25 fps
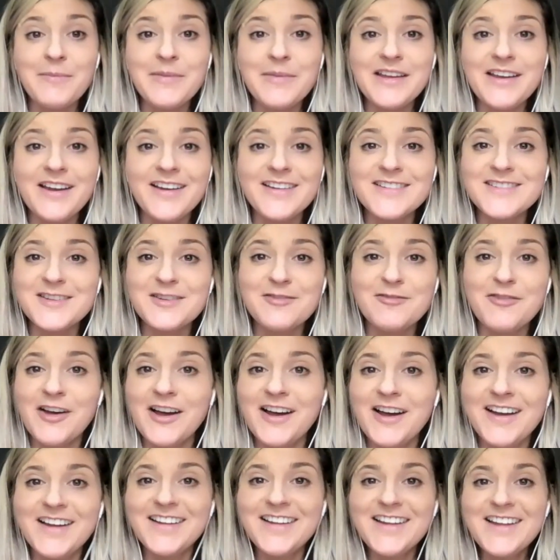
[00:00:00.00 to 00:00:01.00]
because of
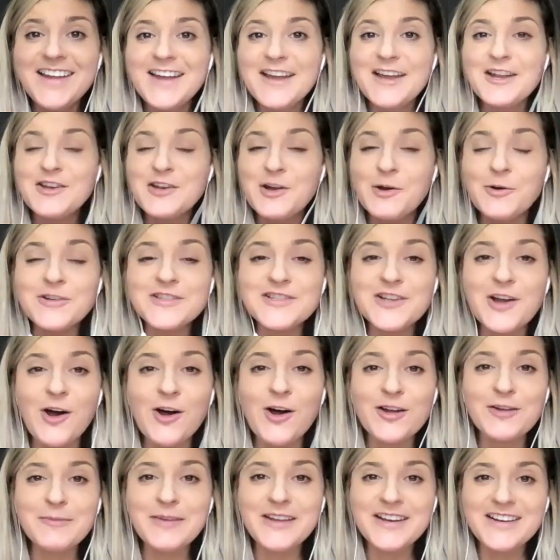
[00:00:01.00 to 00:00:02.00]
no one's
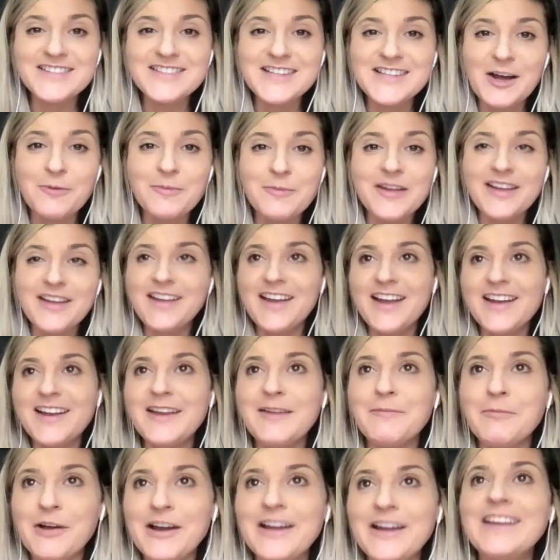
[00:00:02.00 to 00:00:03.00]
calling me to tell me
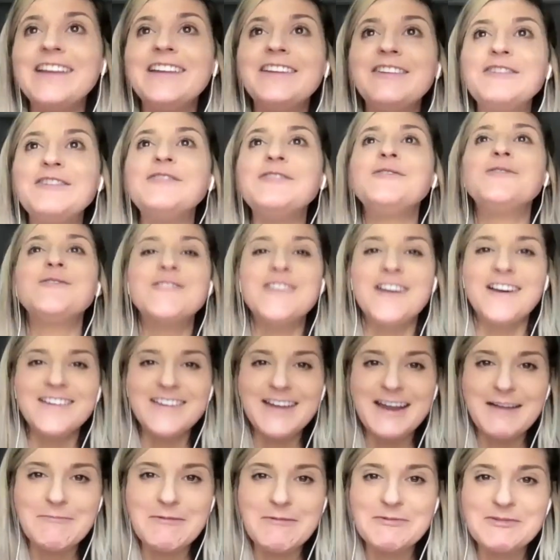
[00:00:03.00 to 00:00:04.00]
any breaking news on
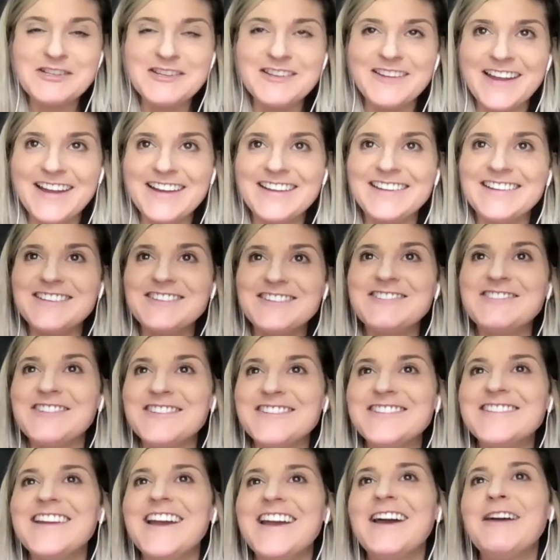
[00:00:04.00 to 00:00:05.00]
name, image, and likeness
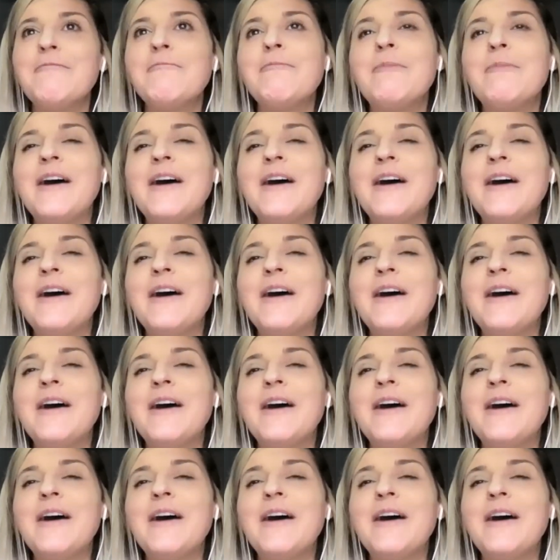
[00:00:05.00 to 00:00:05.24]
just yet.